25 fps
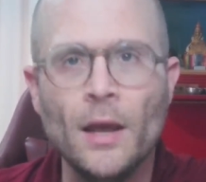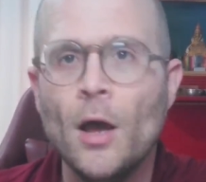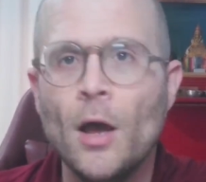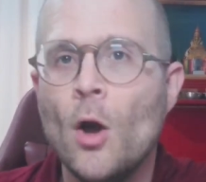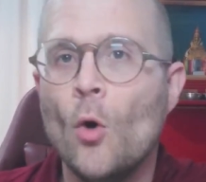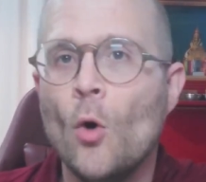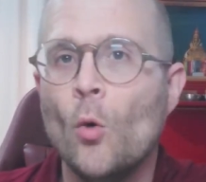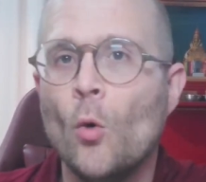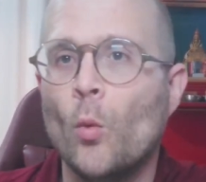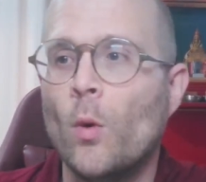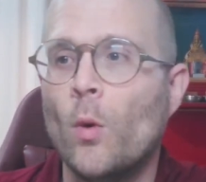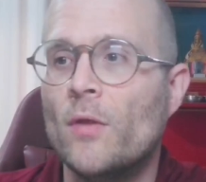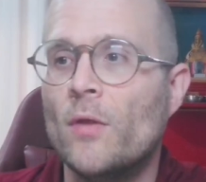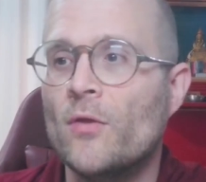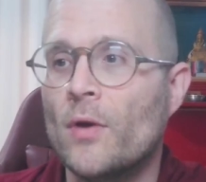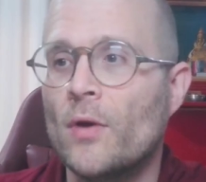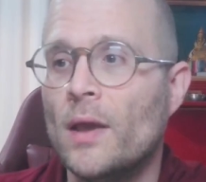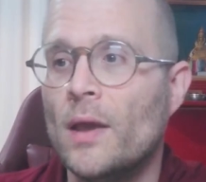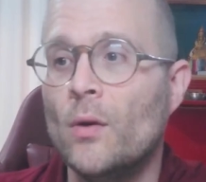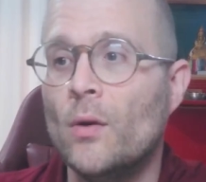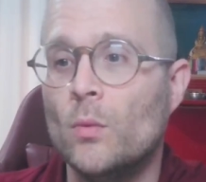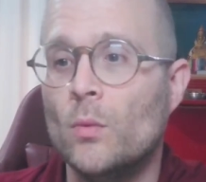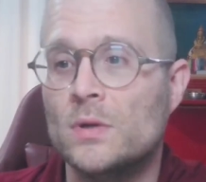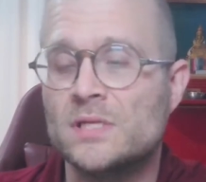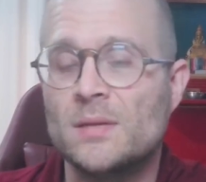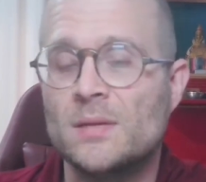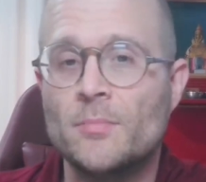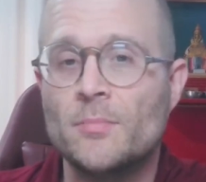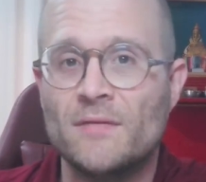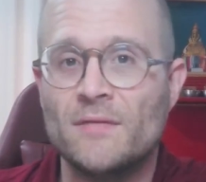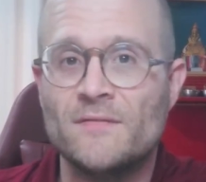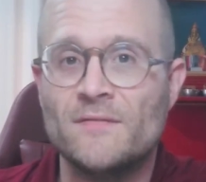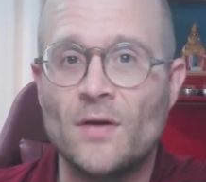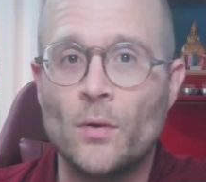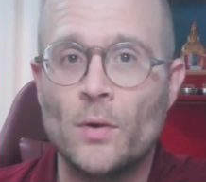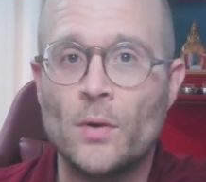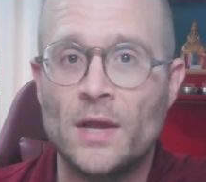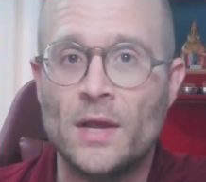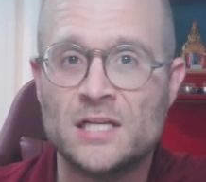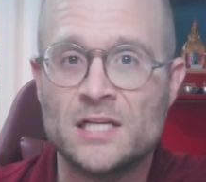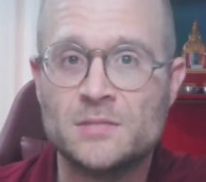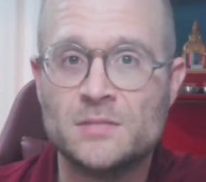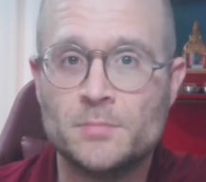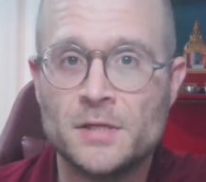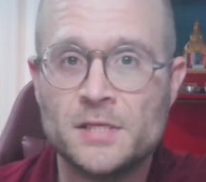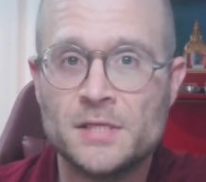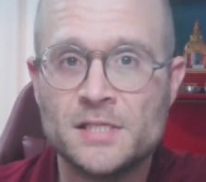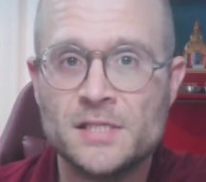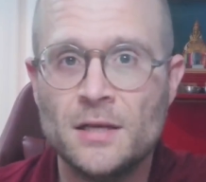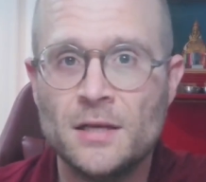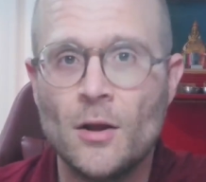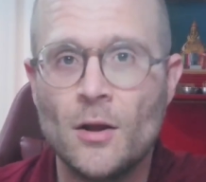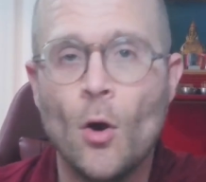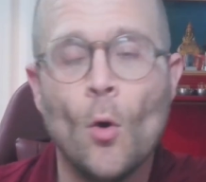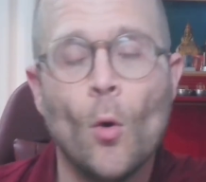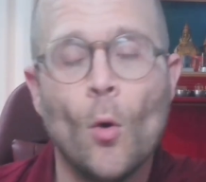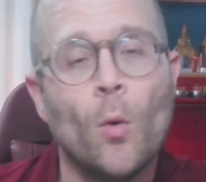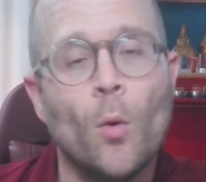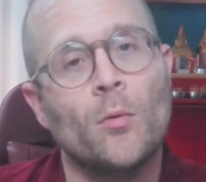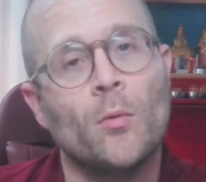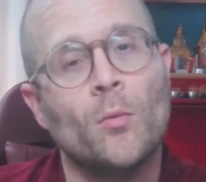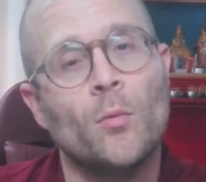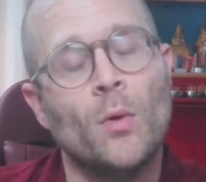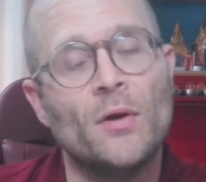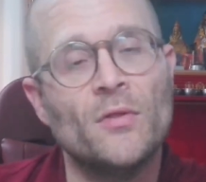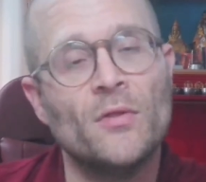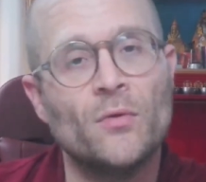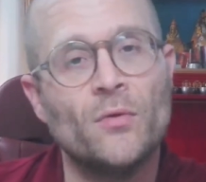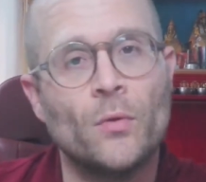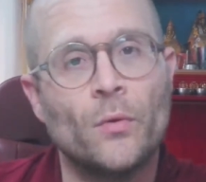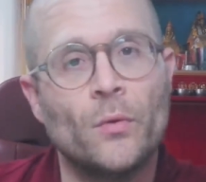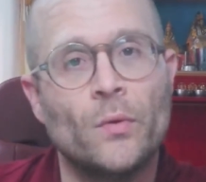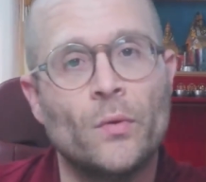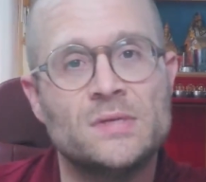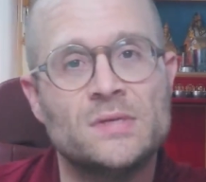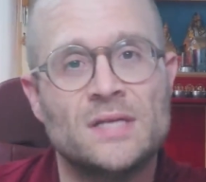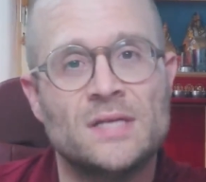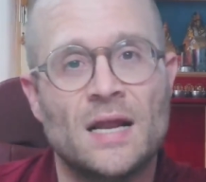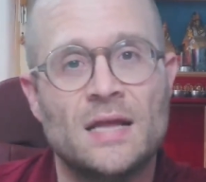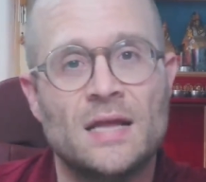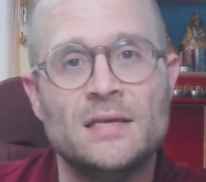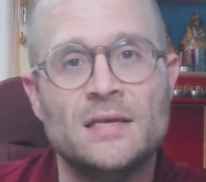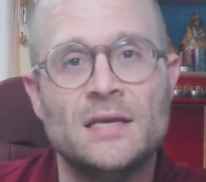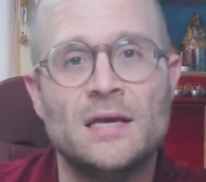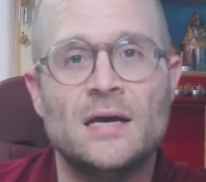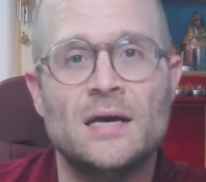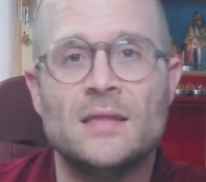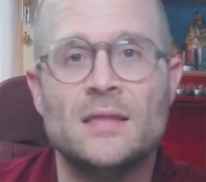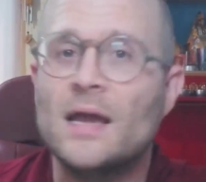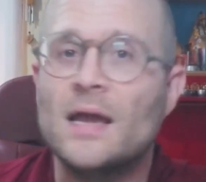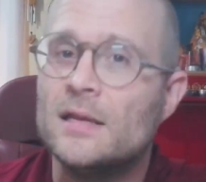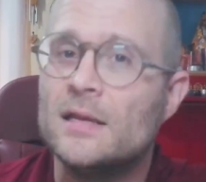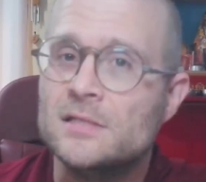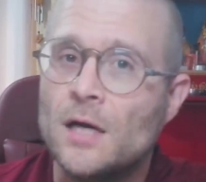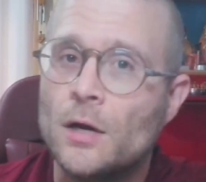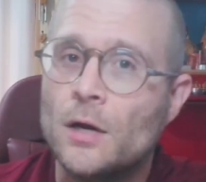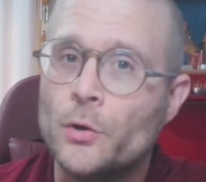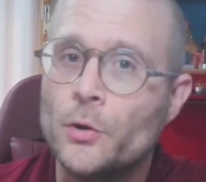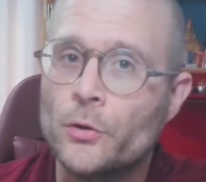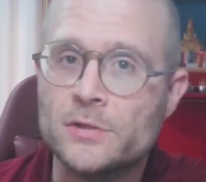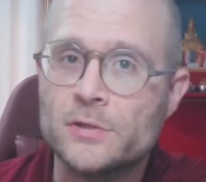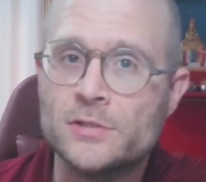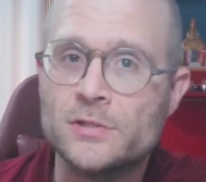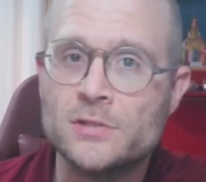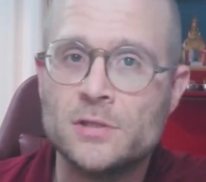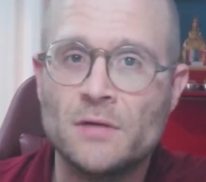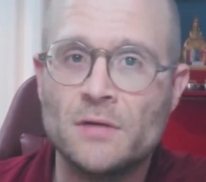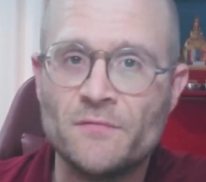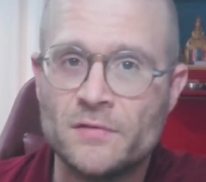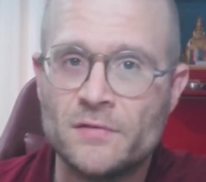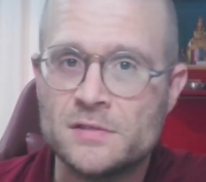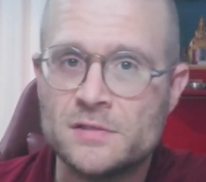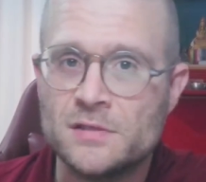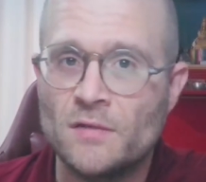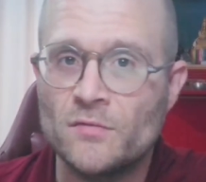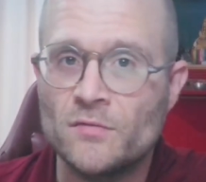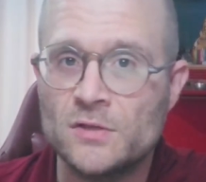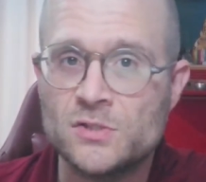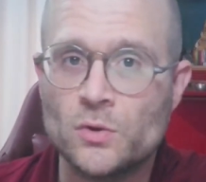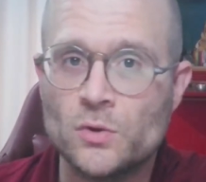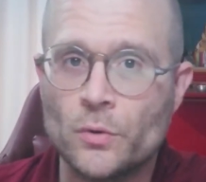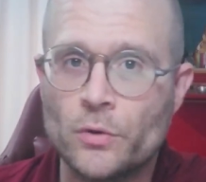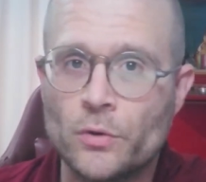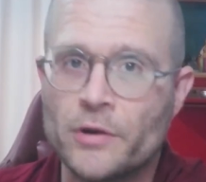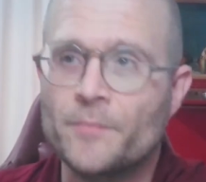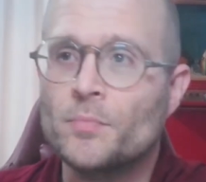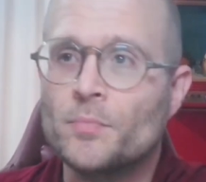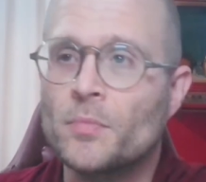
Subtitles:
whether it was something very explicit or whether it was an idea that is under the surface of the story,